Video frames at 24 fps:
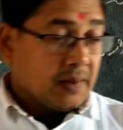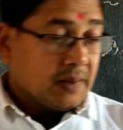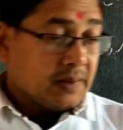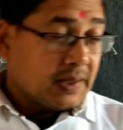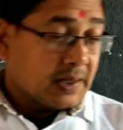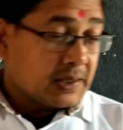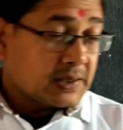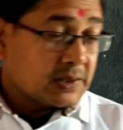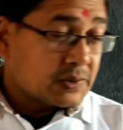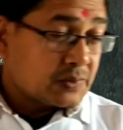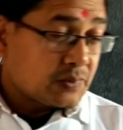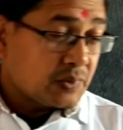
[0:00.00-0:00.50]

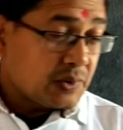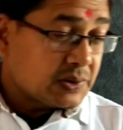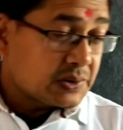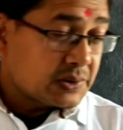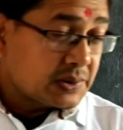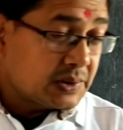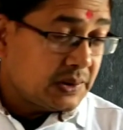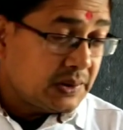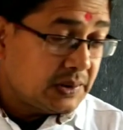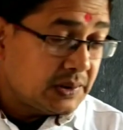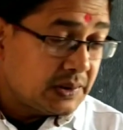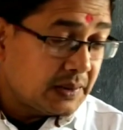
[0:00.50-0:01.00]
Next
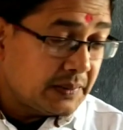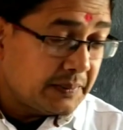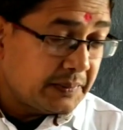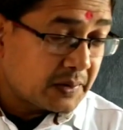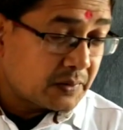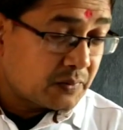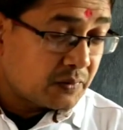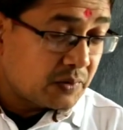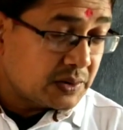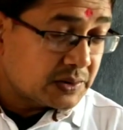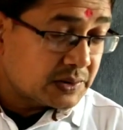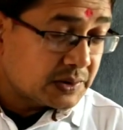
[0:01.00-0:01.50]
question
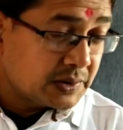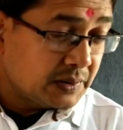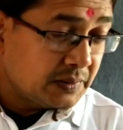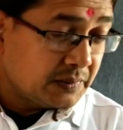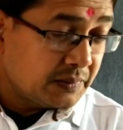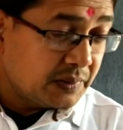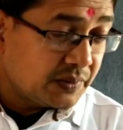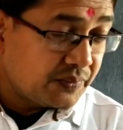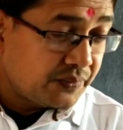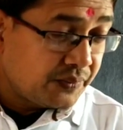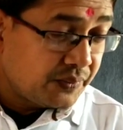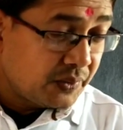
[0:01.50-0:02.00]
number
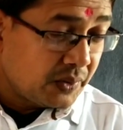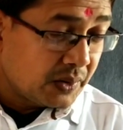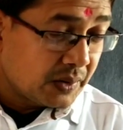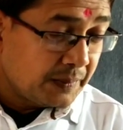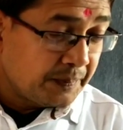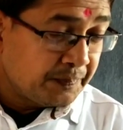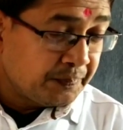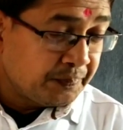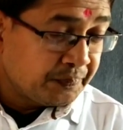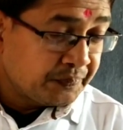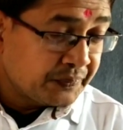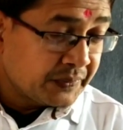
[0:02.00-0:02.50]

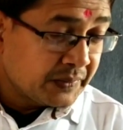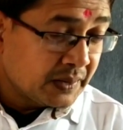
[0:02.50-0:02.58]
4.